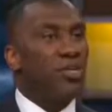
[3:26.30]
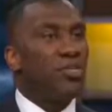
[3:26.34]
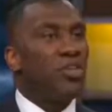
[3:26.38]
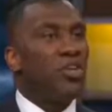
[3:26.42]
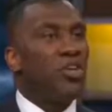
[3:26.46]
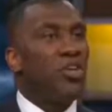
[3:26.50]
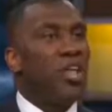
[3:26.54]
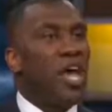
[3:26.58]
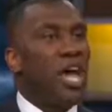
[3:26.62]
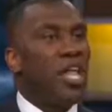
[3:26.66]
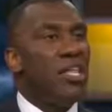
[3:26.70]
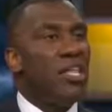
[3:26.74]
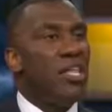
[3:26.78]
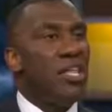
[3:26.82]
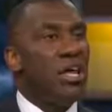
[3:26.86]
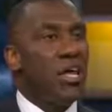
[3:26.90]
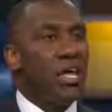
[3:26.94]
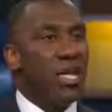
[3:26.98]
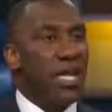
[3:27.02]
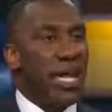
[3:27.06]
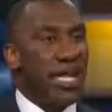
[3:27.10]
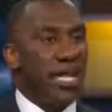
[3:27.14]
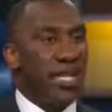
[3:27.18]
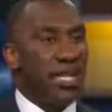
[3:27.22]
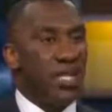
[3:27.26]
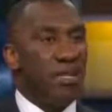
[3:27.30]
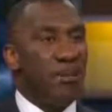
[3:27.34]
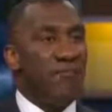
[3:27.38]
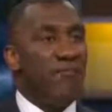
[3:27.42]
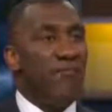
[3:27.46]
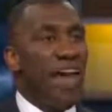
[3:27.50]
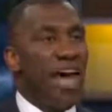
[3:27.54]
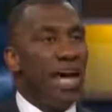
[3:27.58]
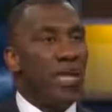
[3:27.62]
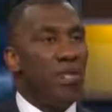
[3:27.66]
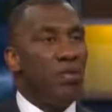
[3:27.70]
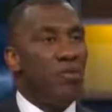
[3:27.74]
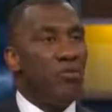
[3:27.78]
But they're not looking at it in
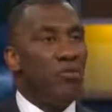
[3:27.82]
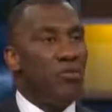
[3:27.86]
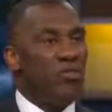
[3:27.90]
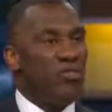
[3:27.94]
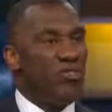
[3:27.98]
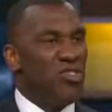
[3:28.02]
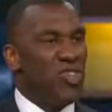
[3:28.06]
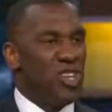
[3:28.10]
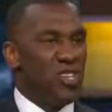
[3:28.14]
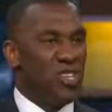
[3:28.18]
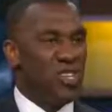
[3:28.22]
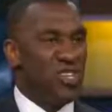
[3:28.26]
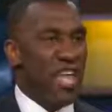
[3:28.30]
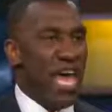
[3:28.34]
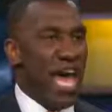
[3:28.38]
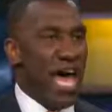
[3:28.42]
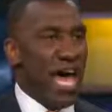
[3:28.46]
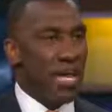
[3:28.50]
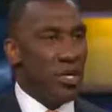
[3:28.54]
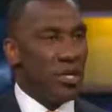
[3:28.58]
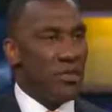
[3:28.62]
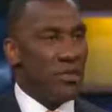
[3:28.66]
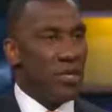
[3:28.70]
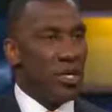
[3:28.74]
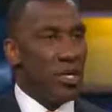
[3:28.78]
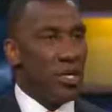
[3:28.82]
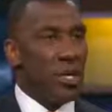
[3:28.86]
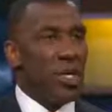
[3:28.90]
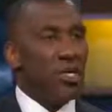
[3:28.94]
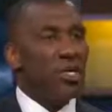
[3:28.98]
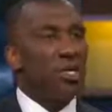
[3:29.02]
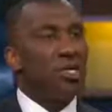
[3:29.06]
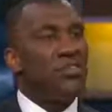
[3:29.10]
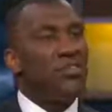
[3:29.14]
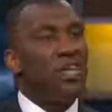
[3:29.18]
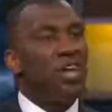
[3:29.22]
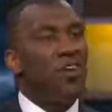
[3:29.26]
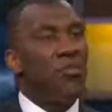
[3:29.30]
the vacuum of just Dallas.
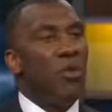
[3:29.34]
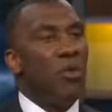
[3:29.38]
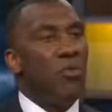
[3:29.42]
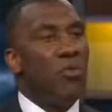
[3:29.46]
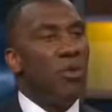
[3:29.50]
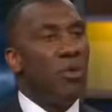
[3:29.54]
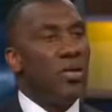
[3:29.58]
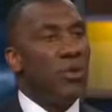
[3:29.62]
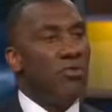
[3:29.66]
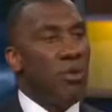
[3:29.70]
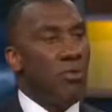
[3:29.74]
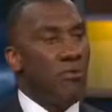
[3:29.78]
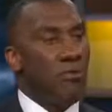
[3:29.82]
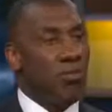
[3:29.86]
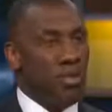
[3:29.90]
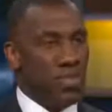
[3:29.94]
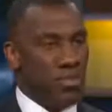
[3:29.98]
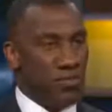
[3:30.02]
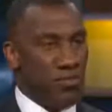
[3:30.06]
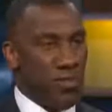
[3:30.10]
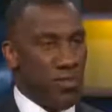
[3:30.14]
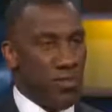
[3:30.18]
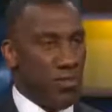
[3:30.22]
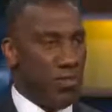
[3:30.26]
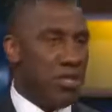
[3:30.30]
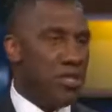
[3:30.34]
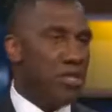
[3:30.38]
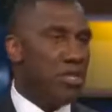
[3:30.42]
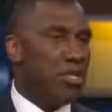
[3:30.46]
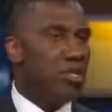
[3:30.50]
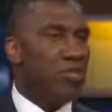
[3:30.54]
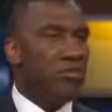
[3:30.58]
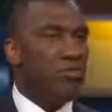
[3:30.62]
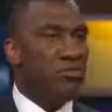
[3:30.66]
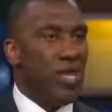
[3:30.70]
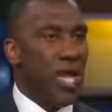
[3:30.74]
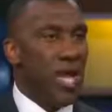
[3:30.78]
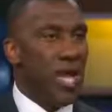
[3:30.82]
They say, if we put him in Pittsburgh,
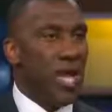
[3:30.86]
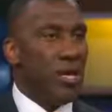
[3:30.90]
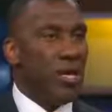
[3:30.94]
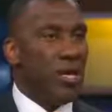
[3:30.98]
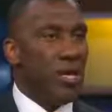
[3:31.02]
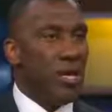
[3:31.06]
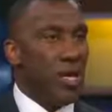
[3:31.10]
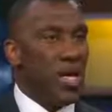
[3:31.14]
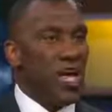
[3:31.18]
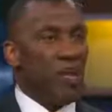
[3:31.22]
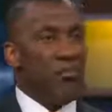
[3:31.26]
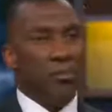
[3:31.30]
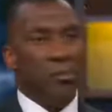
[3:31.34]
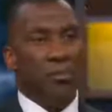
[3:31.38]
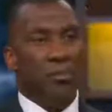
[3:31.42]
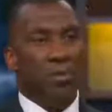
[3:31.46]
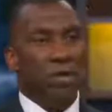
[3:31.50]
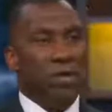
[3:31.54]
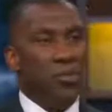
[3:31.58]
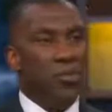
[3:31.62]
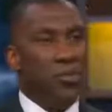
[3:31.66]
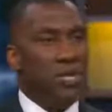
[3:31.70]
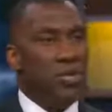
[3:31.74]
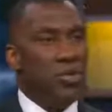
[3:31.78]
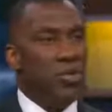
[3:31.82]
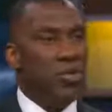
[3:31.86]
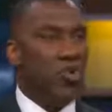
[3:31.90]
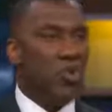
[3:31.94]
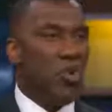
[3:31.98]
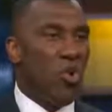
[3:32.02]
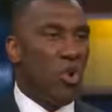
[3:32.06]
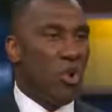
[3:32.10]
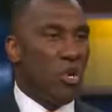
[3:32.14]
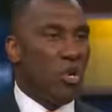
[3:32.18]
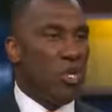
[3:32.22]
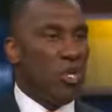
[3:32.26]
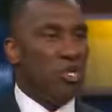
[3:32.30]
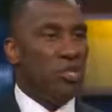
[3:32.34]
could he do that? If we put him in New
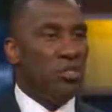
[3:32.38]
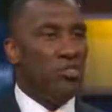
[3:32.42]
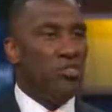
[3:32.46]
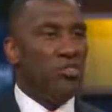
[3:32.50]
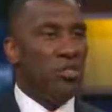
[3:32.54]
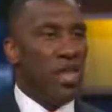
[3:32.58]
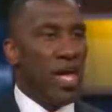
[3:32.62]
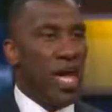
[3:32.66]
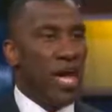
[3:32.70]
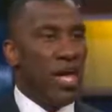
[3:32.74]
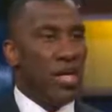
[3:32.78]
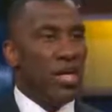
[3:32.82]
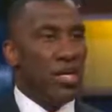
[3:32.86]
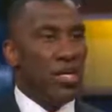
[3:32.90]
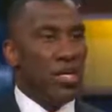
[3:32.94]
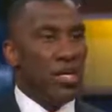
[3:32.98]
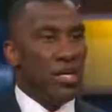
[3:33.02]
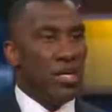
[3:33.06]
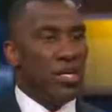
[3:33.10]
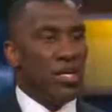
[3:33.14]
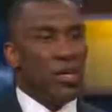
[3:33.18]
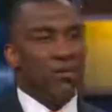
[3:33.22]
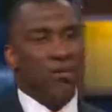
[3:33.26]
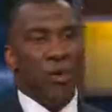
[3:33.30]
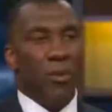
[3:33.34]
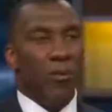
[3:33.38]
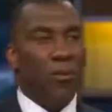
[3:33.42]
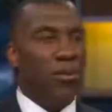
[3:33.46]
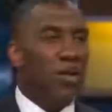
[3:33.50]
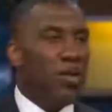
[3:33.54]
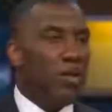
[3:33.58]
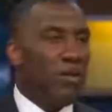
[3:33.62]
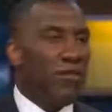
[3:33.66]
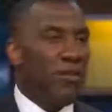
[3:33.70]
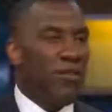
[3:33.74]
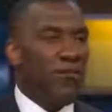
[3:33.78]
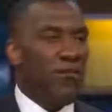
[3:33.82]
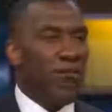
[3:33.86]
York, could he do that? If we
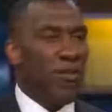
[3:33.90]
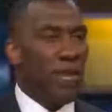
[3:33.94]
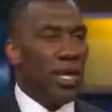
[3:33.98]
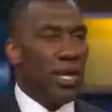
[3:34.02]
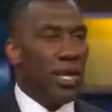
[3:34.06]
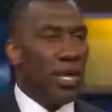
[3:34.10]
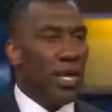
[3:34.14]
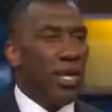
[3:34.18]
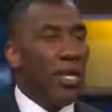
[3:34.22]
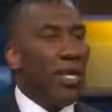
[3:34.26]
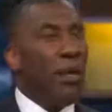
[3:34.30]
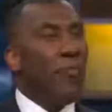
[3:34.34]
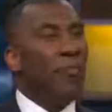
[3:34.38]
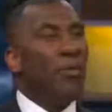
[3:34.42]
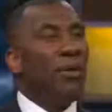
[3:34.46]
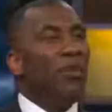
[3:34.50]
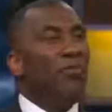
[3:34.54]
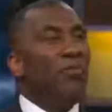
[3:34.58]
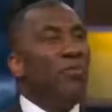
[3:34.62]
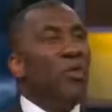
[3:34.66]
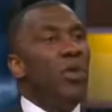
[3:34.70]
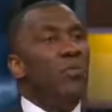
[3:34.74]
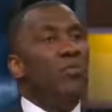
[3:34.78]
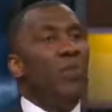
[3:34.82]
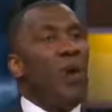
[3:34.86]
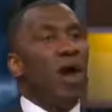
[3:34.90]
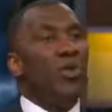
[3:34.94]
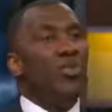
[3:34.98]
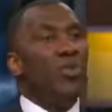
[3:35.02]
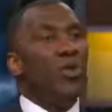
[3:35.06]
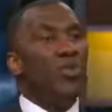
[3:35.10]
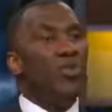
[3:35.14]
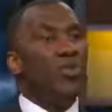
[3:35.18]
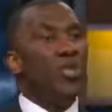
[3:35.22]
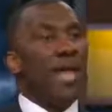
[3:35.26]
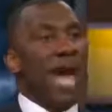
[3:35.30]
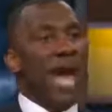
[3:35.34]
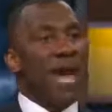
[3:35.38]
put him in Philly? But if we
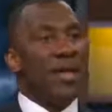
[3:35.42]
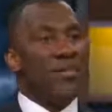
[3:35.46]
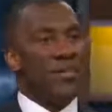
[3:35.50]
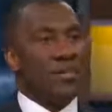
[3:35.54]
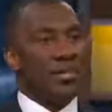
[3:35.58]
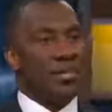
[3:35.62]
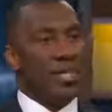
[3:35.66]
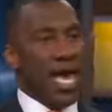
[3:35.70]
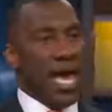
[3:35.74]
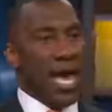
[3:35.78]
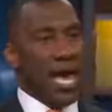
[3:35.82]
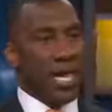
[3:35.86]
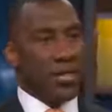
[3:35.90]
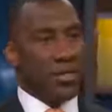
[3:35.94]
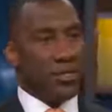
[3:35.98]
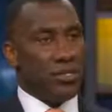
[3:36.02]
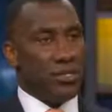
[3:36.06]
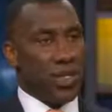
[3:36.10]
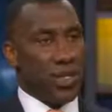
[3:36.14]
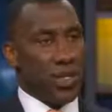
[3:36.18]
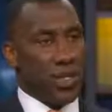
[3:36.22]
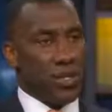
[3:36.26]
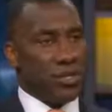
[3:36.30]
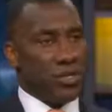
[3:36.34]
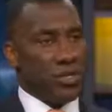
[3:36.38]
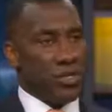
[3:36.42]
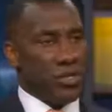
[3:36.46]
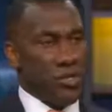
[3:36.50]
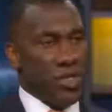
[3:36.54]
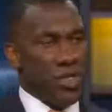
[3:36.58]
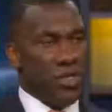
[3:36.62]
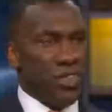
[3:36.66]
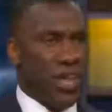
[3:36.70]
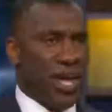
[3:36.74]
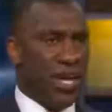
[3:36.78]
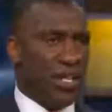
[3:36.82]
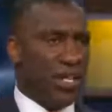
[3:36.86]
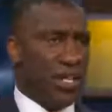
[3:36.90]
brought those guys to Dallas, do
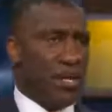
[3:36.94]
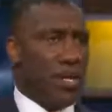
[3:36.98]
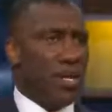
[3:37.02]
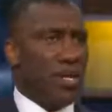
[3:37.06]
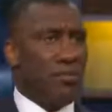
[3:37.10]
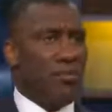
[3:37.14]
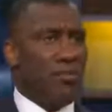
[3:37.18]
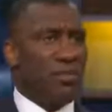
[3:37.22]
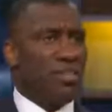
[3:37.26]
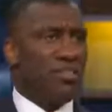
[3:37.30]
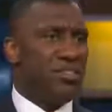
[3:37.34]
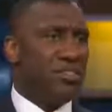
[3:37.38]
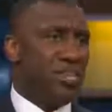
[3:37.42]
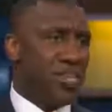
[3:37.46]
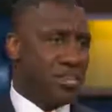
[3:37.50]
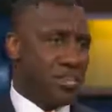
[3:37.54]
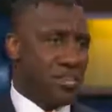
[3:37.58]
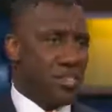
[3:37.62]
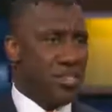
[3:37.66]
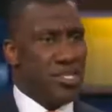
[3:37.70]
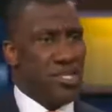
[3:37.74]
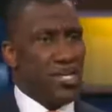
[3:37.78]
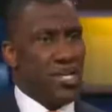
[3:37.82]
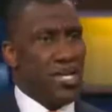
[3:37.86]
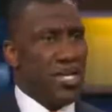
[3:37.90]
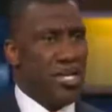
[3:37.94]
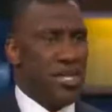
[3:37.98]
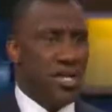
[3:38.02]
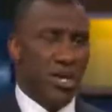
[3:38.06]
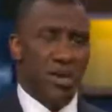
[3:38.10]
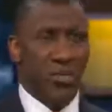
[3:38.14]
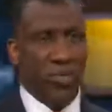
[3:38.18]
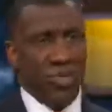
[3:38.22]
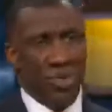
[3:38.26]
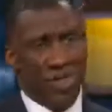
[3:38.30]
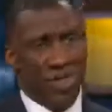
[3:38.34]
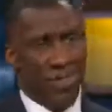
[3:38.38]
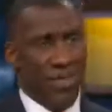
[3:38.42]
we think they're going to be 6 and
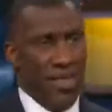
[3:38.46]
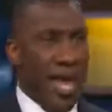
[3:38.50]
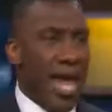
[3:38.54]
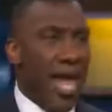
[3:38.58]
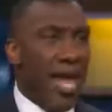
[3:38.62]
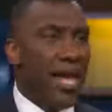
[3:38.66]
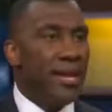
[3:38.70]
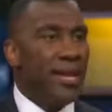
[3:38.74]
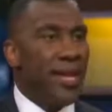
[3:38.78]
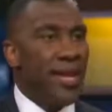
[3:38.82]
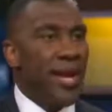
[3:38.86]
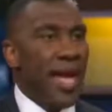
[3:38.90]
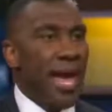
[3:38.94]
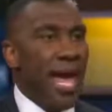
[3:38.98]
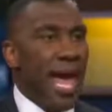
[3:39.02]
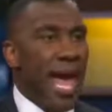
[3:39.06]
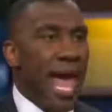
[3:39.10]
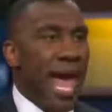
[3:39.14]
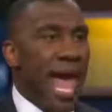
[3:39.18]
10 with that?